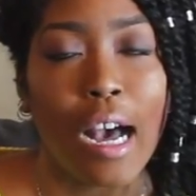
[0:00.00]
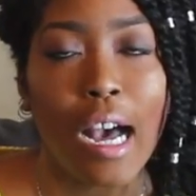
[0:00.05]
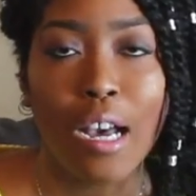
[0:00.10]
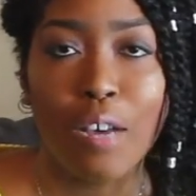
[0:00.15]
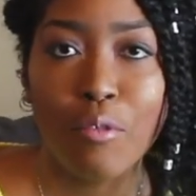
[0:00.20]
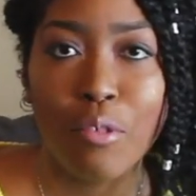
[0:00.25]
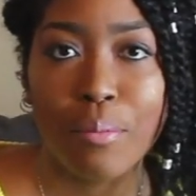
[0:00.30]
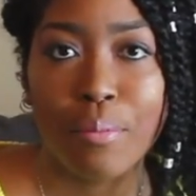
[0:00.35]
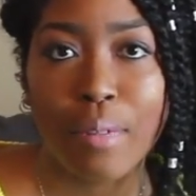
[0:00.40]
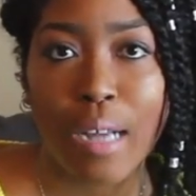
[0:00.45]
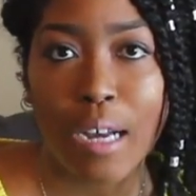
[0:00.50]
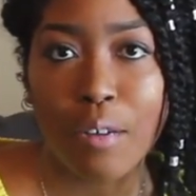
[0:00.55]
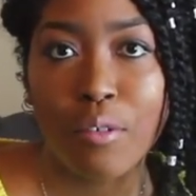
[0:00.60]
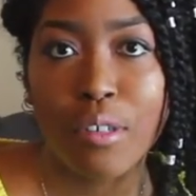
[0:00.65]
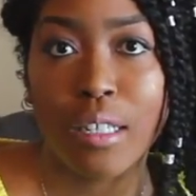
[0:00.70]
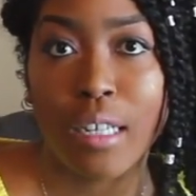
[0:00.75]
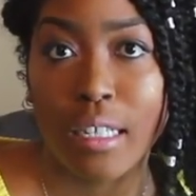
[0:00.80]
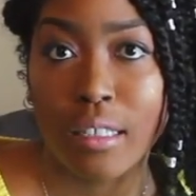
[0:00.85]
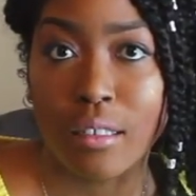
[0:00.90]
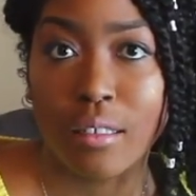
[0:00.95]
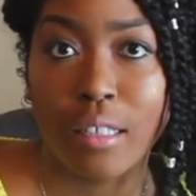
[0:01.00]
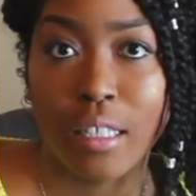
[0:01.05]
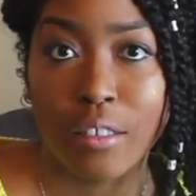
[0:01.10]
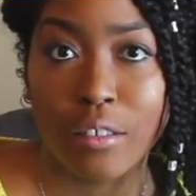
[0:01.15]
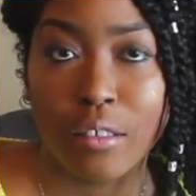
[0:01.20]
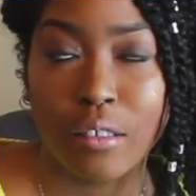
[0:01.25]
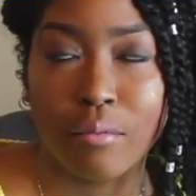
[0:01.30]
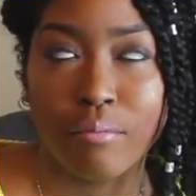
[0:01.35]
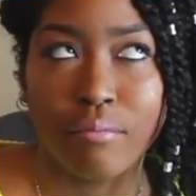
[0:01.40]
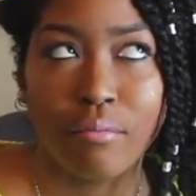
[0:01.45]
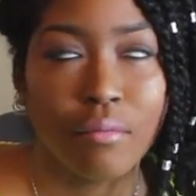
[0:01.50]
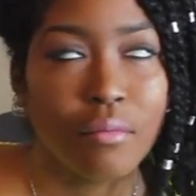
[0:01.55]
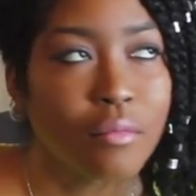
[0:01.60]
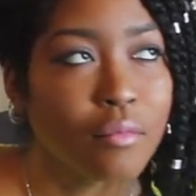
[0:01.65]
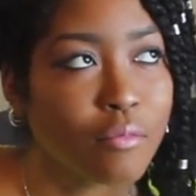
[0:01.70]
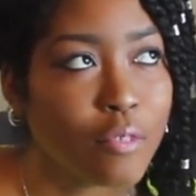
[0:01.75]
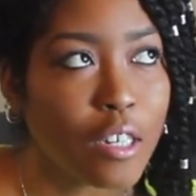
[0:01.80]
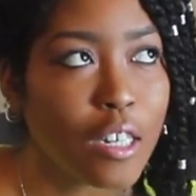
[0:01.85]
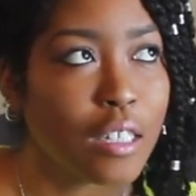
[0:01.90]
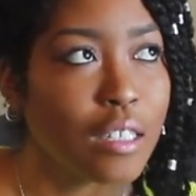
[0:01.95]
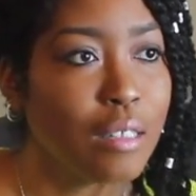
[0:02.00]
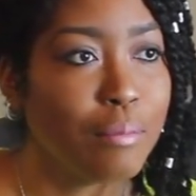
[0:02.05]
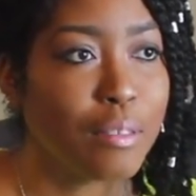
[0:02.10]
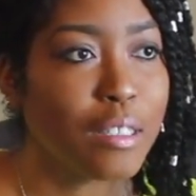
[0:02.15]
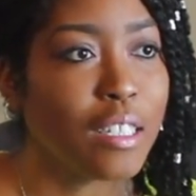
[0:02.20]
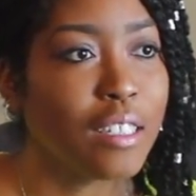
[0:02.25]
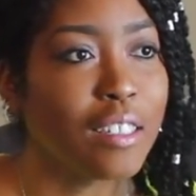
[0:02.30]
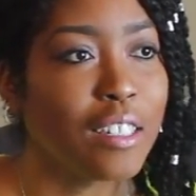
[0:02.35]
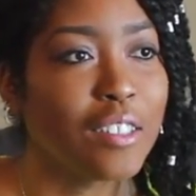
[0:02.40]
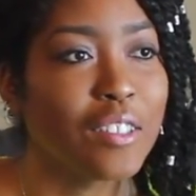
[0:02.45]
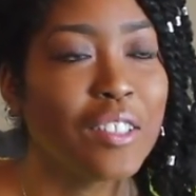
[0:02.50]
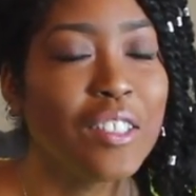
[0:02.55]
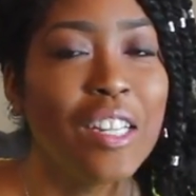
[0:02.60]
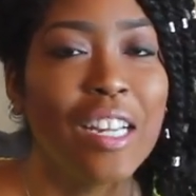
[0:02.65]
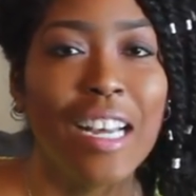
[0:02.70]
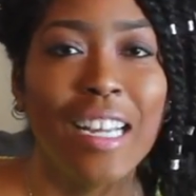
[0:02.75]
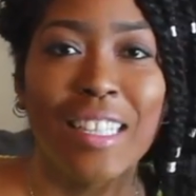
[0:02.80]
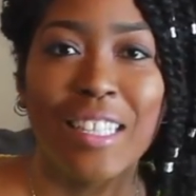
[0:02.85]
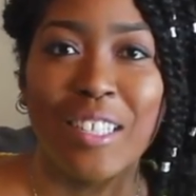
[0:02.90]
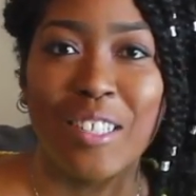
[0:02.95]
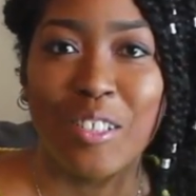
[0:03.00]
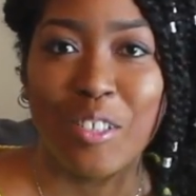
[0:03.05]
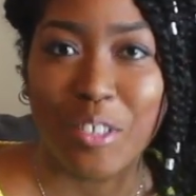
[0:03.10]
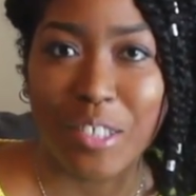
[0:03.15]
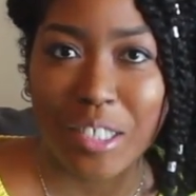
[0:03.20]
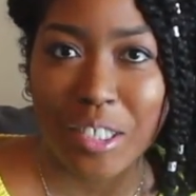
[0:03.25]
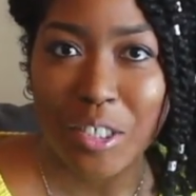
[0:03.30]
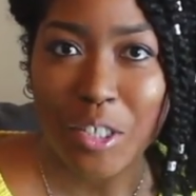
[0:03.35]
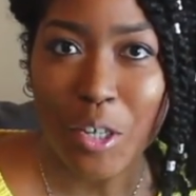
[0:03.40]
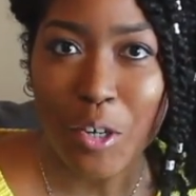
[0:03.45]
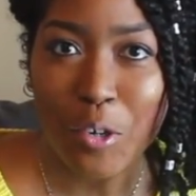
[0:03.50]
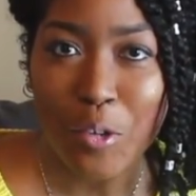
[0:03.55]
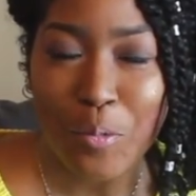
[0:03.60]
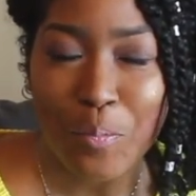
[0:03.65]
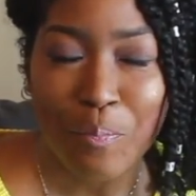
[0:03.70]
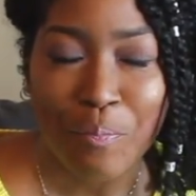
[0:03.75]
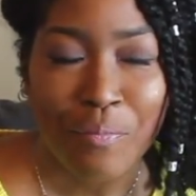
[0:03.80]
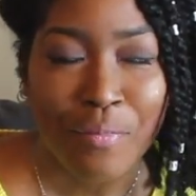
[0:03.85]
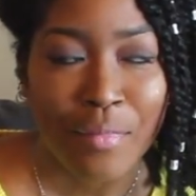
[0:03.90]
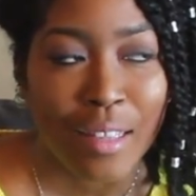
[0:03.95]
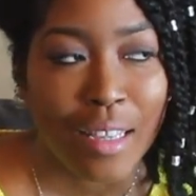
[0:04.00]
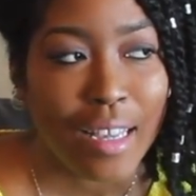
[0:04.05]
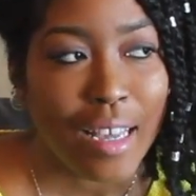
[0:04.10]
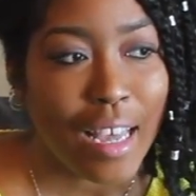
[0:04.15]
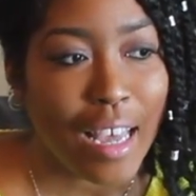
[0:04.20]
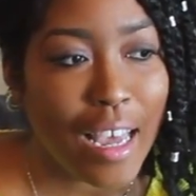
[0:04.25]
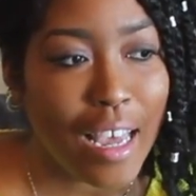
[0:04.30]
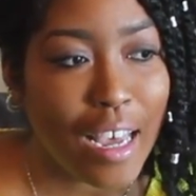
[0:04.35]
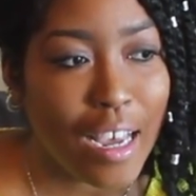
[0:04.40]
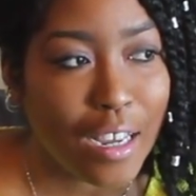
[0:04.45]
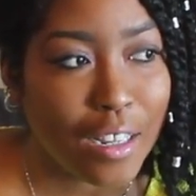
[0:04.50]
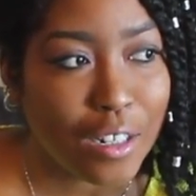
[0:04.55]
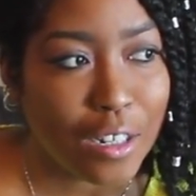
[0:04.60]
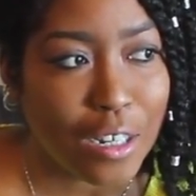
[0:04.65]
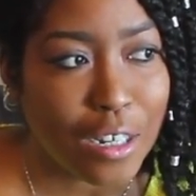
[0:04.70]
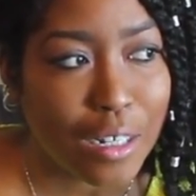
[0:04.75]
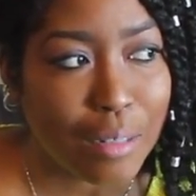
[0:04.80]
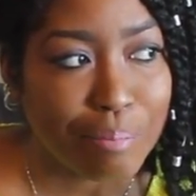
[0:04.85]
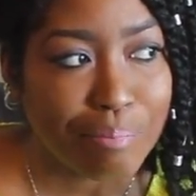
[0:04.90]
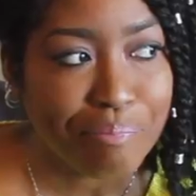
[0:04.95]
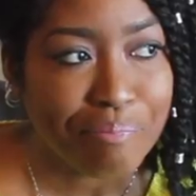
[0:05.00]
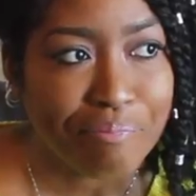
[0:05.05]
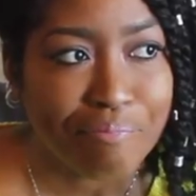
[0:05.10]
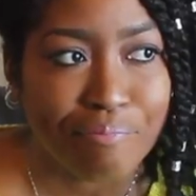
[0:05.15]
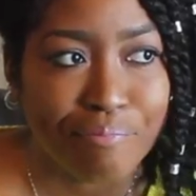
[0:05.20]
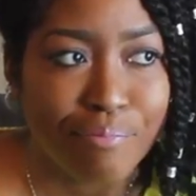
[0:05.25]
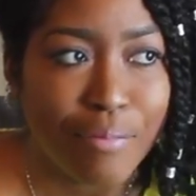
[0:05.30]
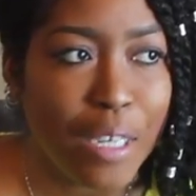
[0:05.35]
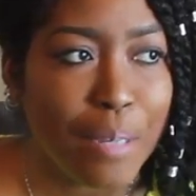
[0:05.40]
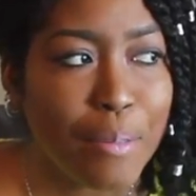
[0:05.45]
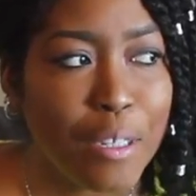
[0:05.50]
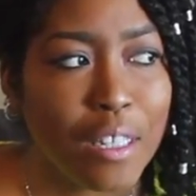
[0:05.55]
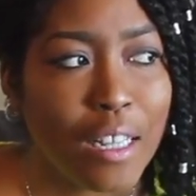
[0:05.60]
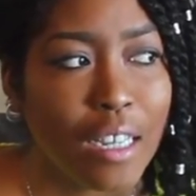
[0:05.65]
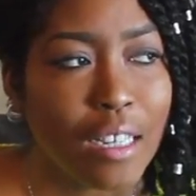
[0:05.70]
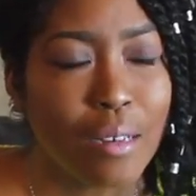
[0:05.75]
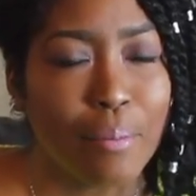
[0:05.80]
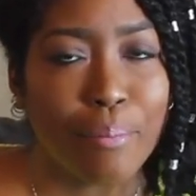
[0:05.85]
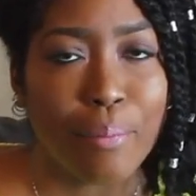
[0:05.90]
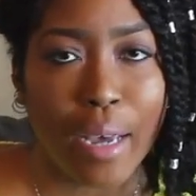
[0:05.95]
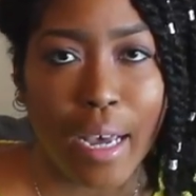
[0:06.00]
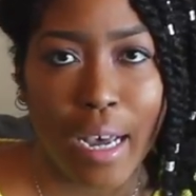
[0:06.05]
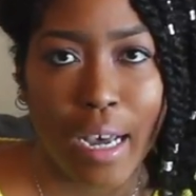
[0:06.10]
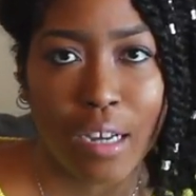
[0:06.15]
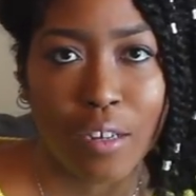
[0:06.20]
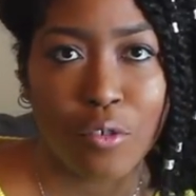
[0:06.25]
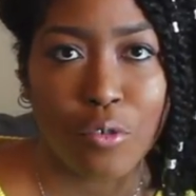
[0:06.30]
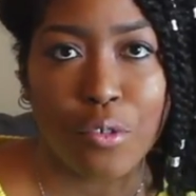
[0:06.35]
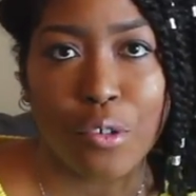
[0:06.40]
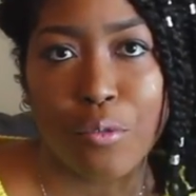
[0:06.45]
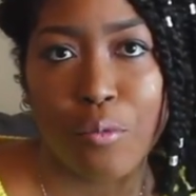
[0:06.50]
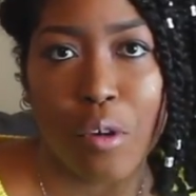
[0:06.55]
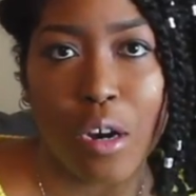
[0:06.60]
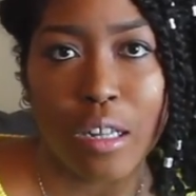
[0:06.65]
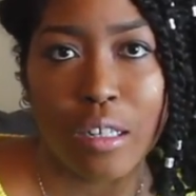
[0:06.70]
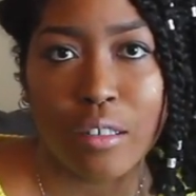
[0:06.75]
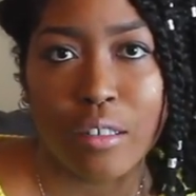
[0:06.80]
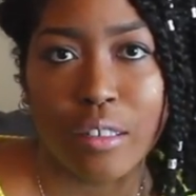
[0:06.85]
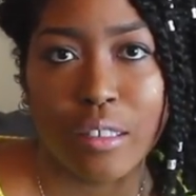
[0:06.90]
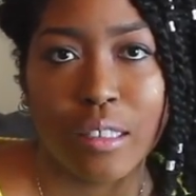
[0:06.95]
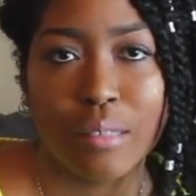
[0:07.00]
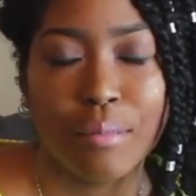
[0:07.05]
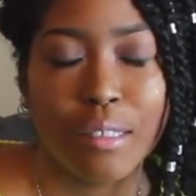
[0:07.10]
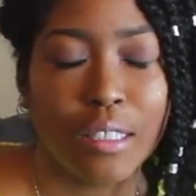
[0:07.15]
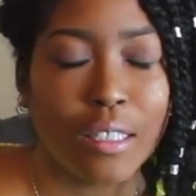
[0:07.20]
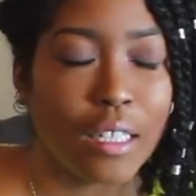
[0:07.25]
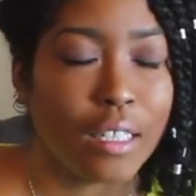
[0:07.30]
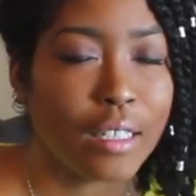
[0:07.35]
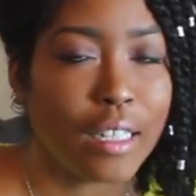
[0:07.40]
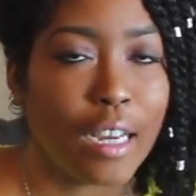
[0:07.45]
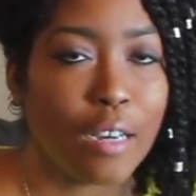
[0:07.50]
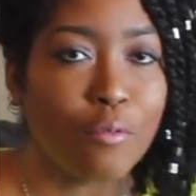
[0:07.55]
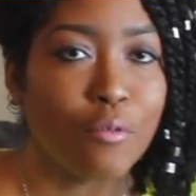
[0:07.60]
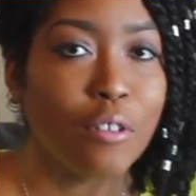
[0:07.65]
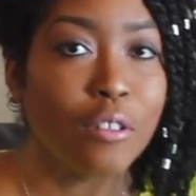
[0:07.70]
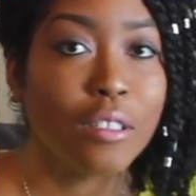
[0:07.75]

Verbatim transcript: I would I would like a leather. Why I keep saying leather? The trench coat and um, maybe like a bag or a wallet or something like that.